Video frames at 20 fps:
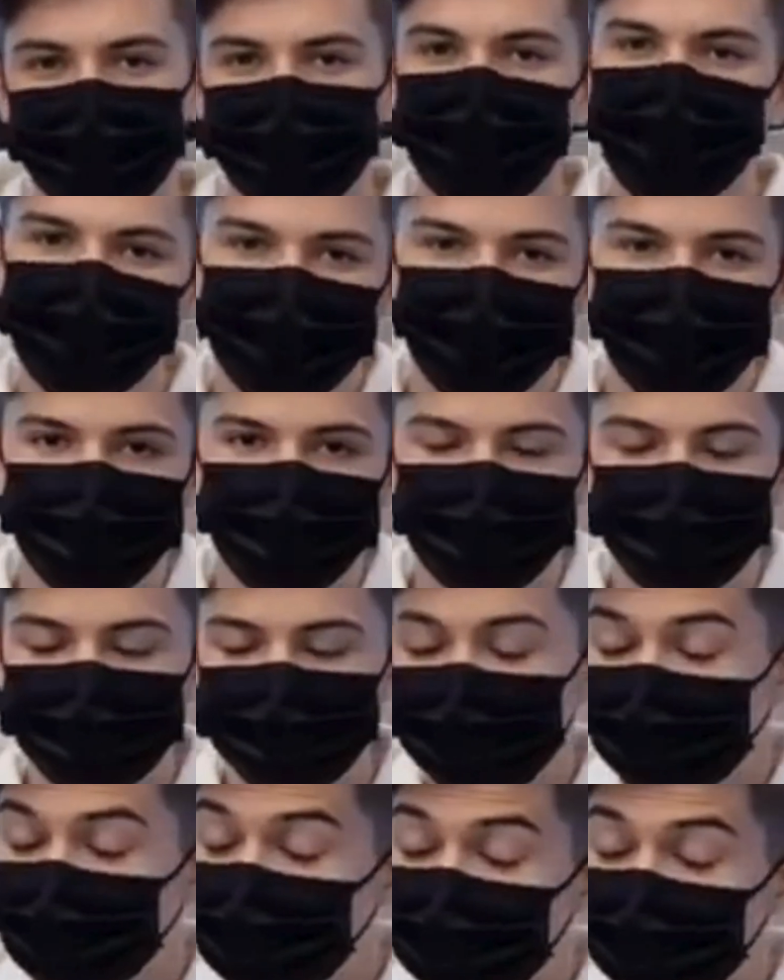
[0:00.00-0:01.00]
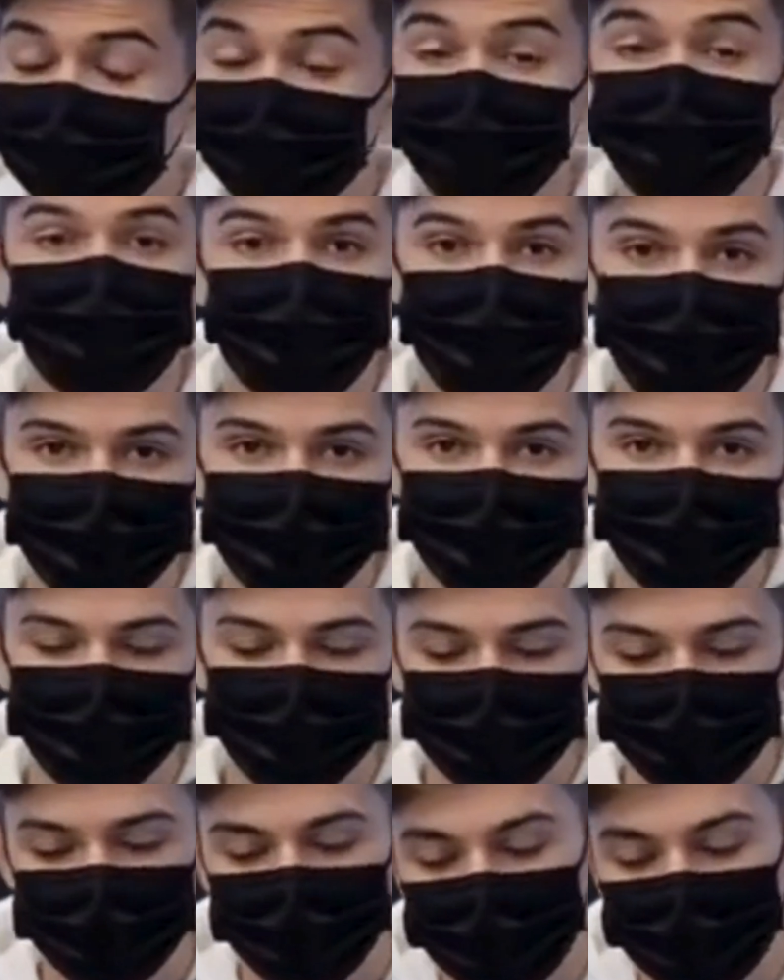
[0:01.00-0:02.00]
from something that actually looks
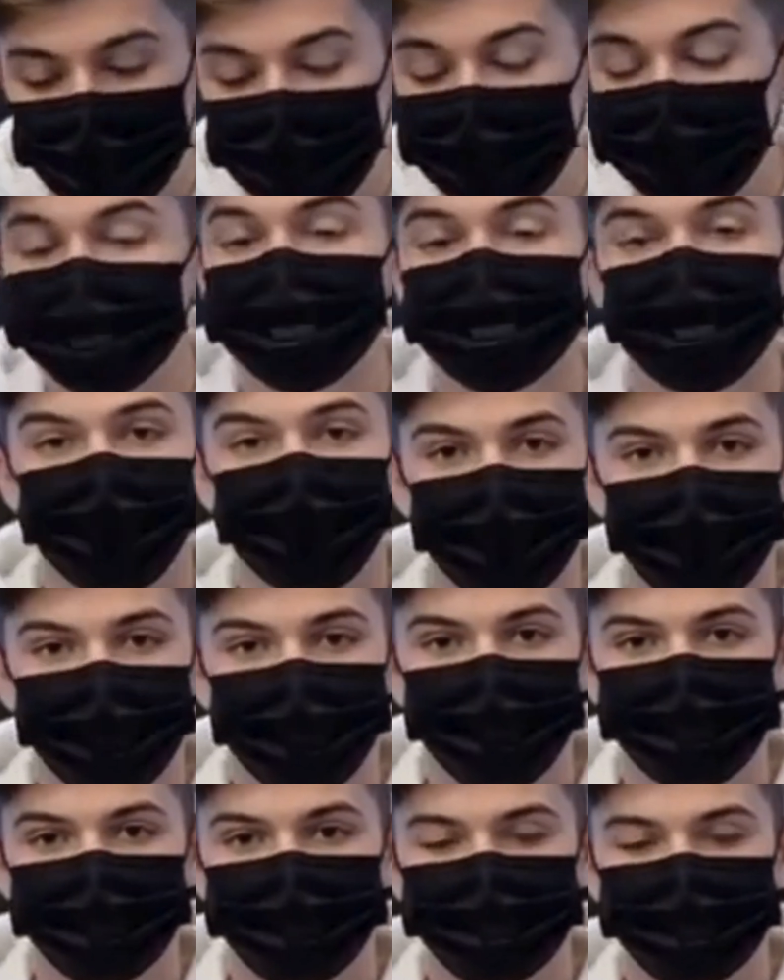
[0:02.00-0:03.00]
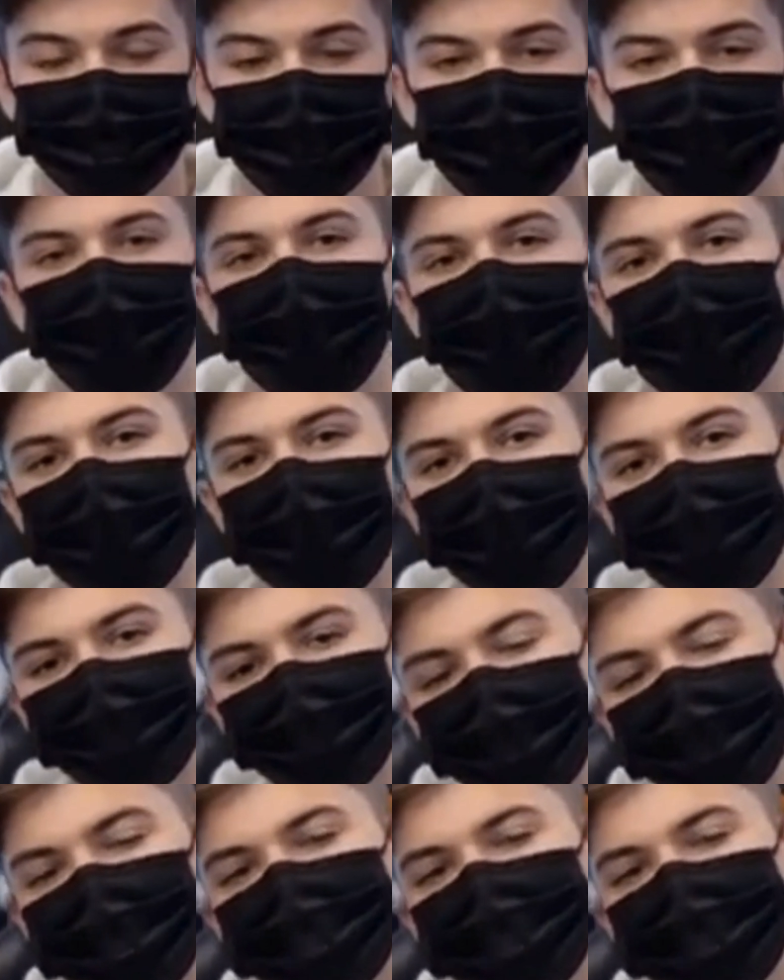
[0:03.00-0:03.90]
finished. Let's recap.